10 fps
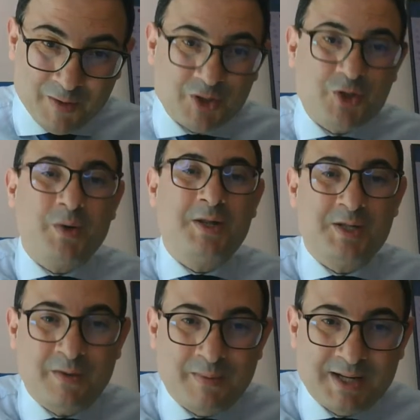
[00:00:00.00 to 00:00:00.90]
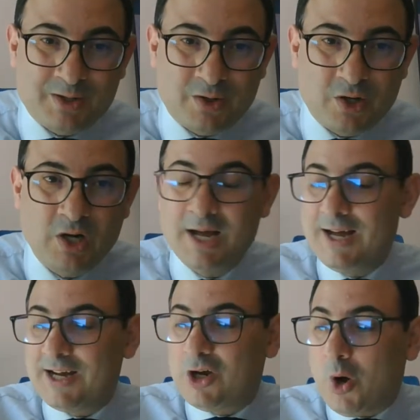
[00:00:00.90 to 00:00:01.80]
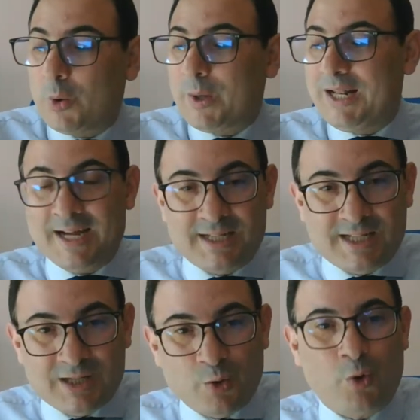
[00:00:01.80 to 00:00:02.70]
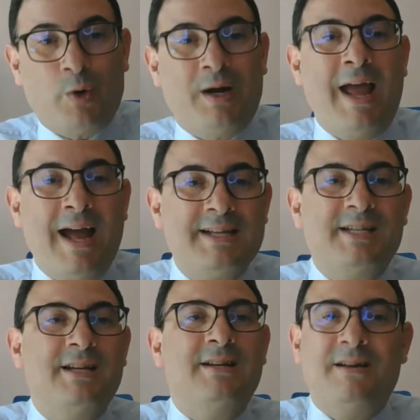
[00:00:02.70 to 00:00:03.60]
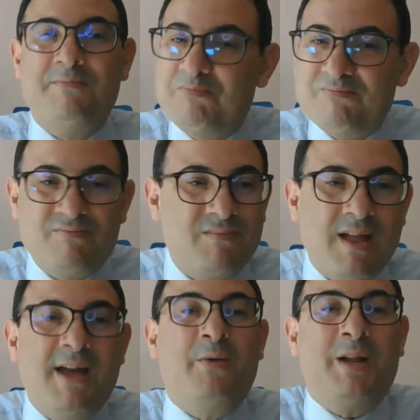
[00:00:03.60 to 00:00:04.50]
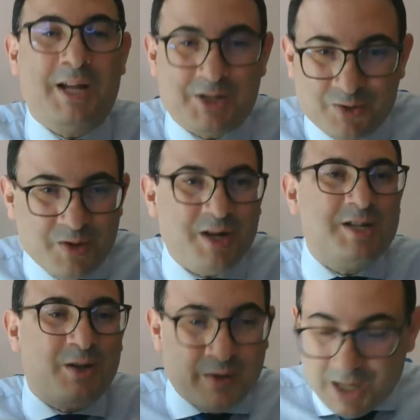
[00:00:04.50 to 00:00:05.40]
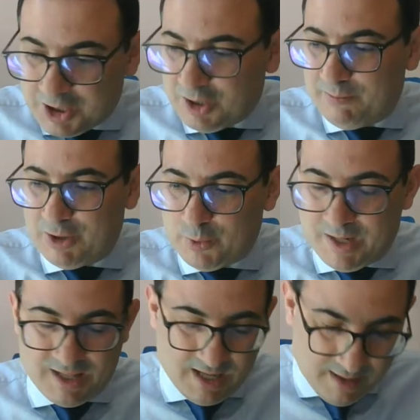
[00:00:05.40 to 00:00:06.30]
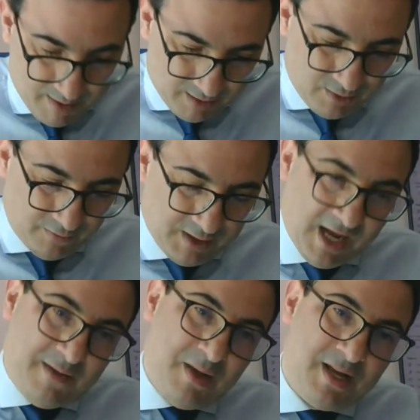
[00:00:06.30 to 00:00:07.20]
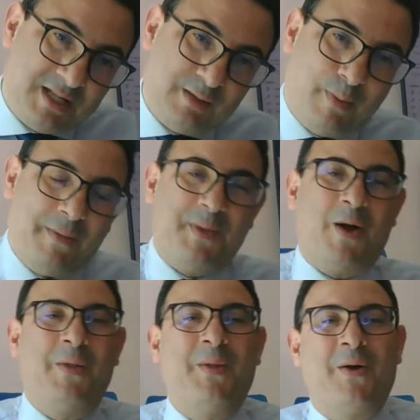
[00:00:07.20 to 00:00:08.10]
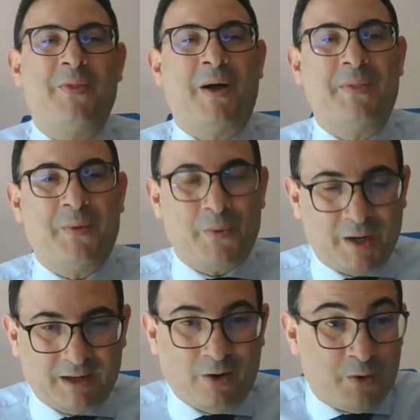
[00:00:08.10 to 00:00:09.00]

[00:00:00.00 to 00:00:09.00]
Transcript: during the semester, correlates or has a relation, or there is a relation between the amount of time spent on work